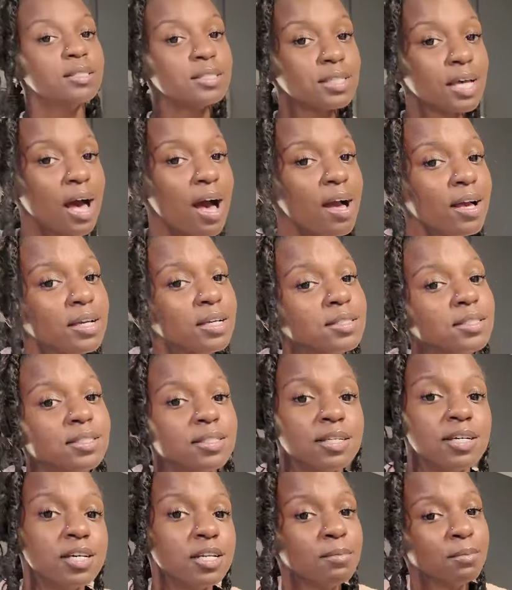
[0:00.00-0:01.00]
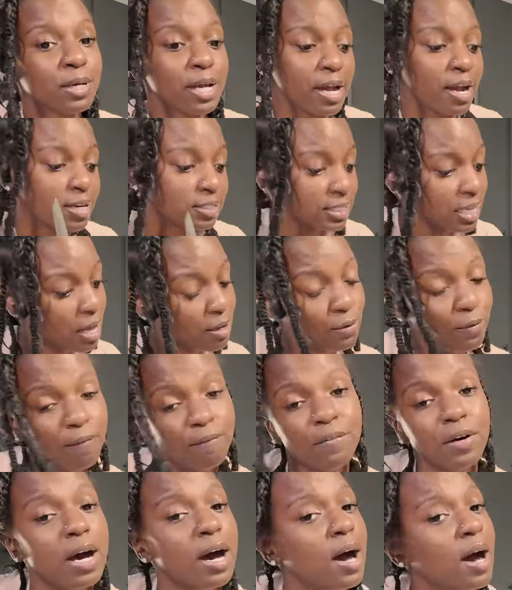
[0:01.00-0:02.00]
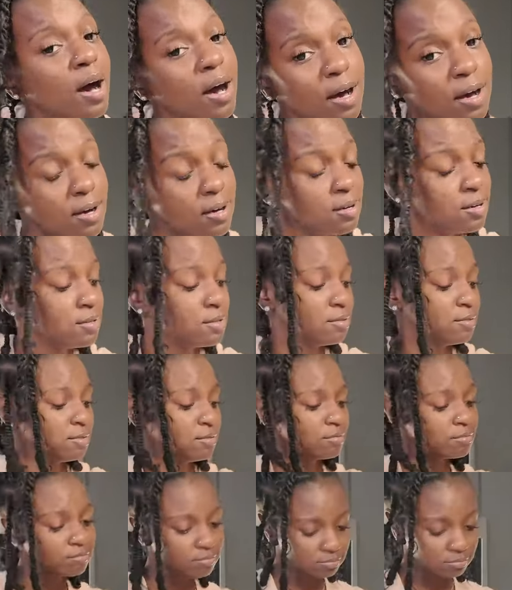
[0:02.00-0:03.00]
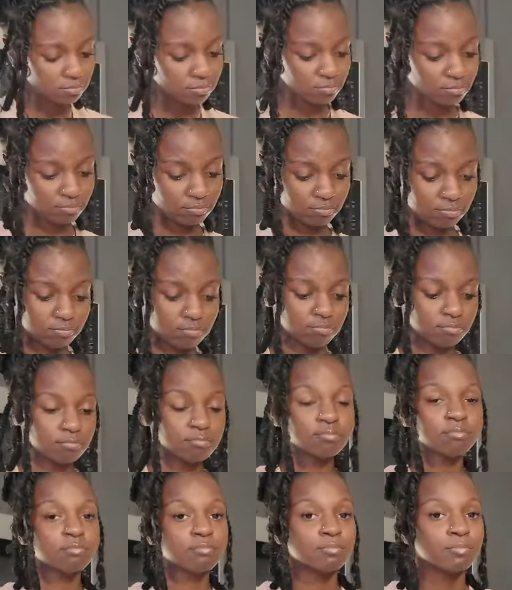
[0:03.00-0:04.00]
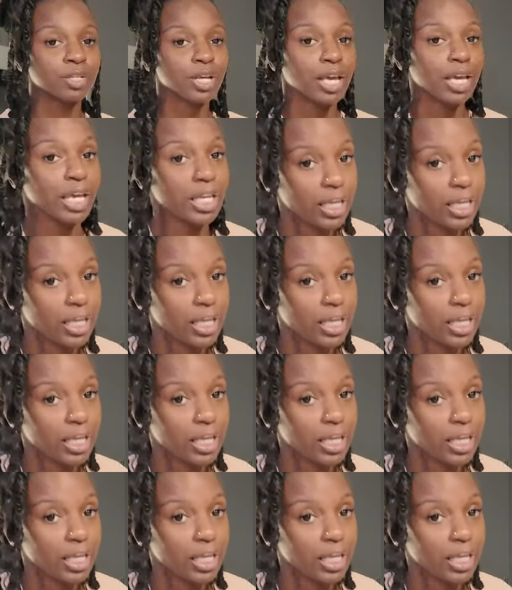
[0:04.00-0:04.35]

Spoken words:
talking to them girls on the phone.